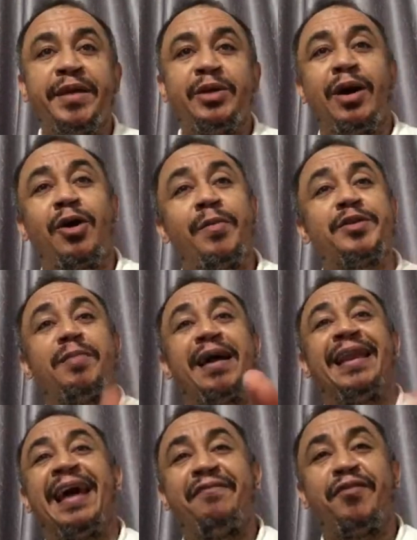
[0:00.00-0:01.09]
You are coming to my
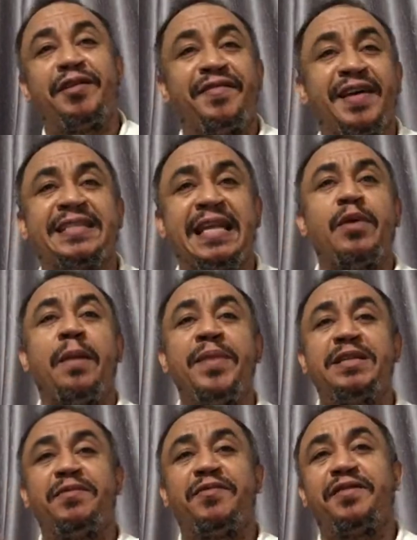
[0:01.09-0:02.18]
life for the first time. You are
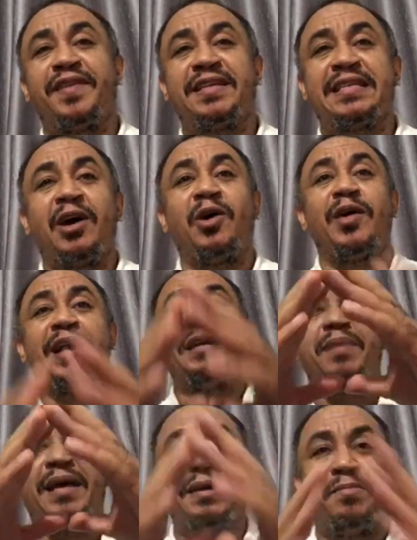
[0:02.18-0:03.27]
meeting me for the first time. Already
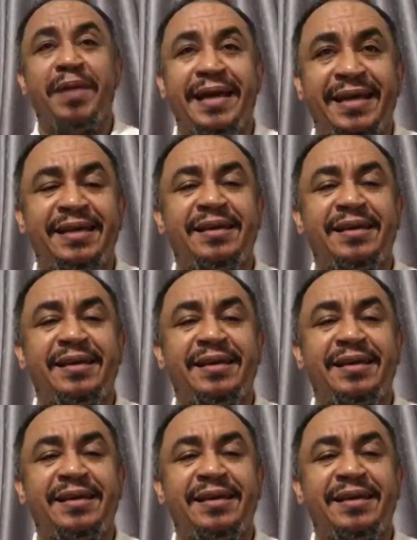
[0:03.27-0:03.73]
beggy.